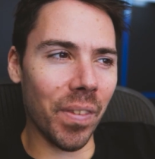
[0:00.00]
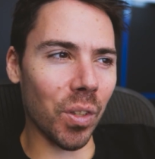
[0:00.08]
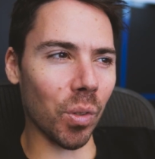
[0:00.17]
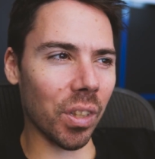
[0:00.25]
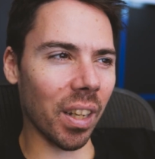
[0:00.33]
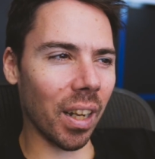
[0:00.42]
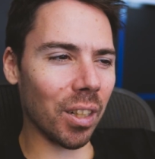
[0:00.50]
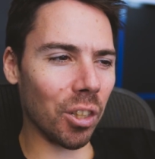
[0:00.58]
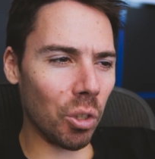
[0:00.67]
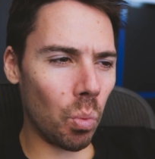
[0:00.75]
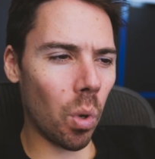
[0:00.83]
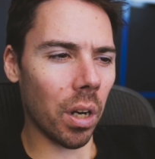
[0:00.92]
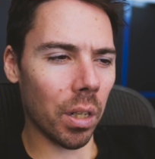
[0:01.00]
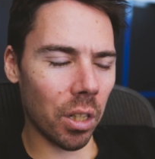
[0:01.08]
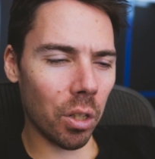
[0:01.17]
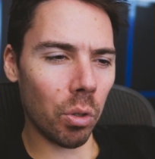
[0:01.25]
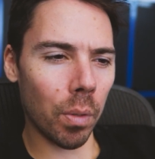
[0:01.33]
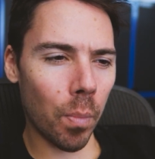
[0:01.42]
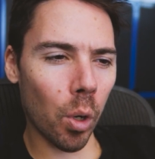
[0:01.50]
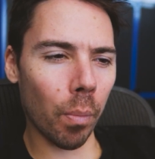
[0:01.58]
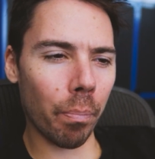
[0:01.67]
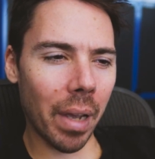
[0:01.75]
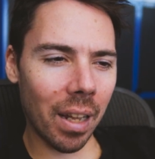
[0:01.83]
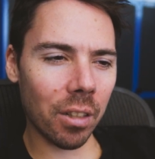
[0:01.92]
So it's like, I do want to do a more
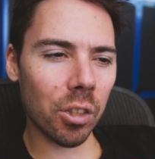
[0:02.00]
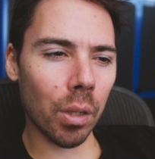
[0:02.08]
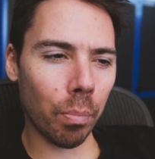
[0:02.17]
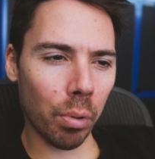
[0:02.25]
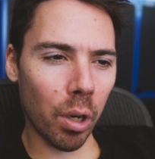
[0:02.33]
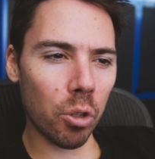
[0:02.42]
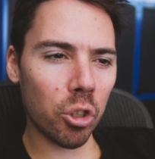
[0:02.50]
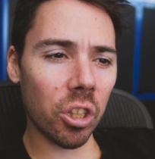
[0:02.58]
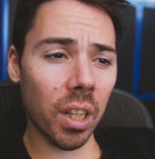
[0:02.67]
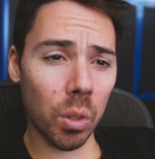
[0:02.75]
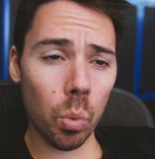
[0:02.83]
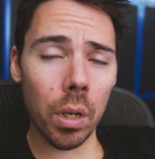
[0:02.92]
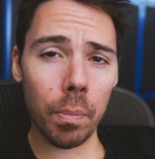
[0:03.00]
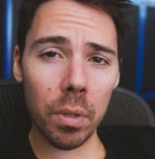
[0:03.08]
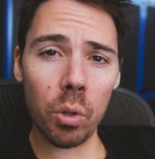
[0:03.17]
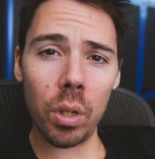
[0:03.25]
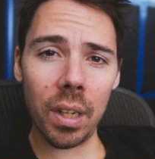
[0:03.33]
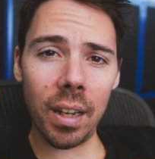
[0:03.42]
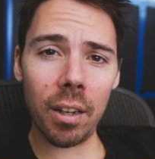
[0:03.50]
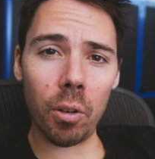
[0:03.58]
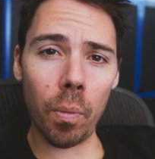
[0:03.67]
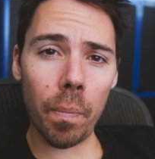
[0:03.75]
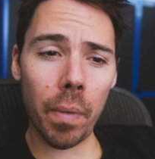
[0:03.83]
balanced approach, and that's what I'm doing now.